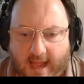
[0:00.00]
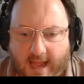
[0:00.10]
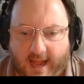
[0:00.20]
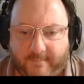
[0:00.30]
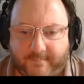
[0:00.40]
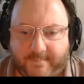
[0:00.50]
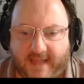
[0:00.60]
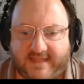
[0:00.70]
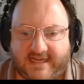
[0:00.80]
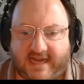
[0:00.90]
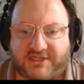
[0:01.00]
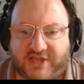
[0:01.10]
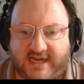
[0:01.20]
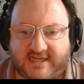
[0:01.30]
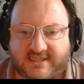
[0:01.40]
And then
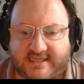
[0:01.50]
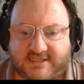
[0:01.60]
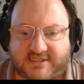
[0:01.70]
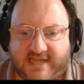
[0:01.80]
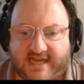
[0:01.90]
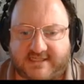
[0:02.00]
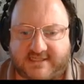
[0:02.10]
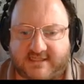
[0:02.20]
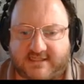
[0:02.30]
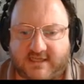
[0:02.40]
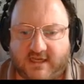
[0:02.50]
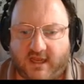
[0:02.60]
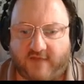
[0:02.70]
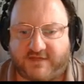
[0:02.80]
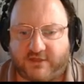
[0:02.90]
its Genesis
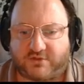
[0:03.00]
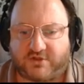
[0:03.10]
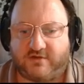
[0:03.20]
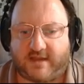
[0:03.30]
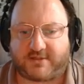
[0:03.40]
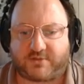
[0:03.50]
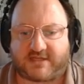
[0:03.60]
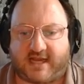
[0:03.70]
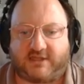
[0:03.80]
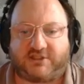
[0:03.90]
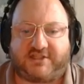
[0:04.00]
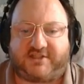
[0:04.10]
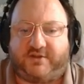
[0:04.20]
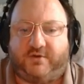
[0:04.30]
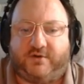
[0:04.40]
of deal 2 damage to a target
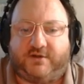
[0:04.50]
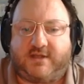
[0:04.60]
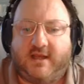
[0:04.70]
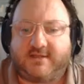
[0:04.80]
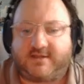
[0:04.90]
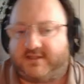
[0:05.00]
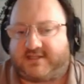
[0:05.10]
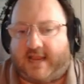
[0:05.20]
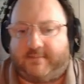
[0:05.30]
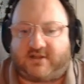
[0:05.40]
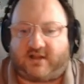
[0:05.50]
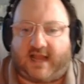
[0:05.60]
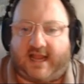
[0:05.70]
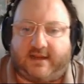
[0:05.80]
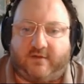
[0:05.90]
adjacent unit, so the same as like
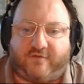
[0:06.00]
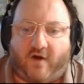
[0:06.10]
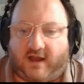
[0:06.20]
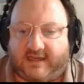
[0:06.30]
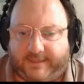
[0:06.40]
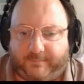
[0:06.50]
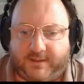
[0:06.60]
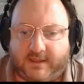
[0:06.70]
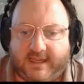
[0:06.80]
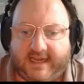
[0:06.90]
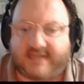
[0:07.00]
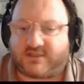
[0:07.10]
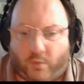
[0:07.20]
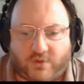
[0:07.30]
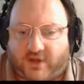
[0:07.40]
a Vile Imp,
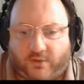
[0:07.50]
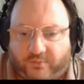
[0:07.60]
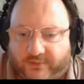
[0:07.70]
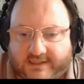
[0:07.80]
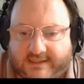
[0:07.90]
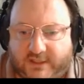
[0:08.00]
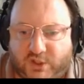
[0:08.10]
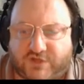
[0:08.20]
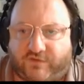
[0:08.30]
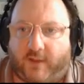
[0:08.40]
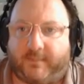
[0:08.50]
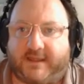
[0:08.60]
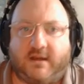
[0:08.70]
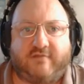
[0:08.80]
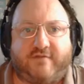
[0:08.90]
is also really useful. I
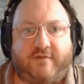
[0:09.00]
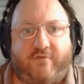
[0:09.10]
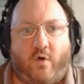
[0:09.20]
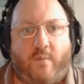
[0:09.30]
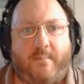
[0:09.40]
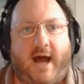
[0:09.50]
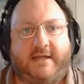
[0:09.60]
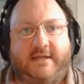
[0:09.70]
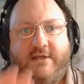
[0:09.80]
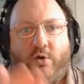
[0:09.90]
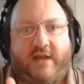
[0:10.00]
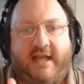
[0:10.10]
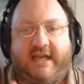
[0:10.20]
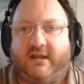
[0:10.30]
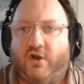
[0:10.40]
mean, for 4 mana, you're
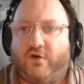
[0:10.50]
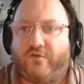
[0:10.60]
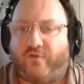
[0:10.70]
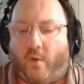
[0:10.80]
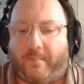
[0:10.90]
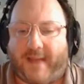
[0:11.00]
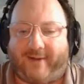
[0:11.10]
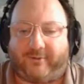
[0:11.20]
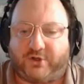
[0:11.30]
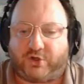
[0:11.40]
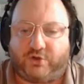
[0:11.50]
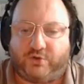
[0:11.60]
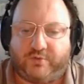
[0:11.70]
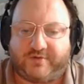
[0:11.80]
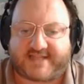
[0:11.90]
getting 4 power, and you can
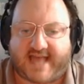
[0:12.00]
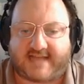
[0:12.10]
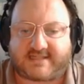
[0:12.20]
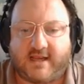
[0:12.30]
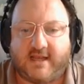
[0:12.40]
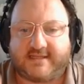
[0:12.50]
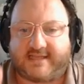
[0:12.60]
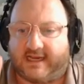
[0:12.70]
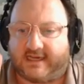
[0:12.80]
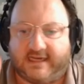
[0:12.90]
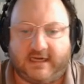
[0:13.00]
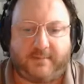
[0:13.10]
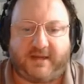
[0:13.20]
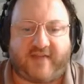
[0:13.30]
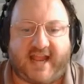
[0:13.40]
use that to get a little
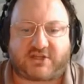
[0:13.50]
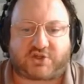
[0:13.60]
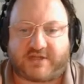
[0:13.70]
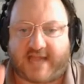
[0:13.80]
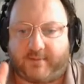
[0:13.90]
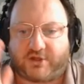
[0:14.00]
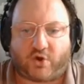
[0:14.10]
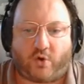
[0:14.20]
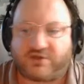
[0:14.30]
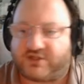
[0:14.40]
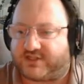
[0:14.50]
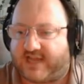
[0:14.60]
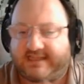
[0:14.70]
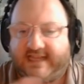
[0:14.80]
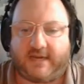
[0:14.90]
bit of extra damage onto,
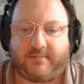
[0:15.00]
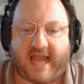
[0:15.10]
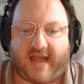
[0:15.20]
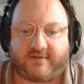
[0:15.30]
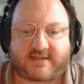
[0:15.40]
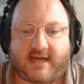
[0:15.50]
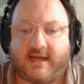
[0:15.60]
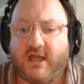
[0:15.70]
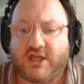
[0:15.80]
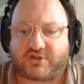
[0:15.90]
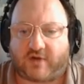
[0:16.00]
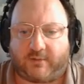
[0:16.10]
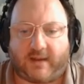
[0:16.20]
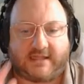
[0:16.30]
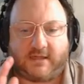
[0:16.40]
say, the enemy avatar straight
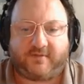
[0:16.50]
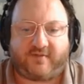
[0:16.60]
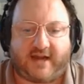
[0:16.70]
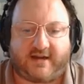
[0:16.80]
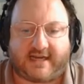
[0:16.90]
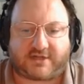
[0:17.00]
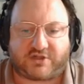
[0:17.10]
away, a little bit of extra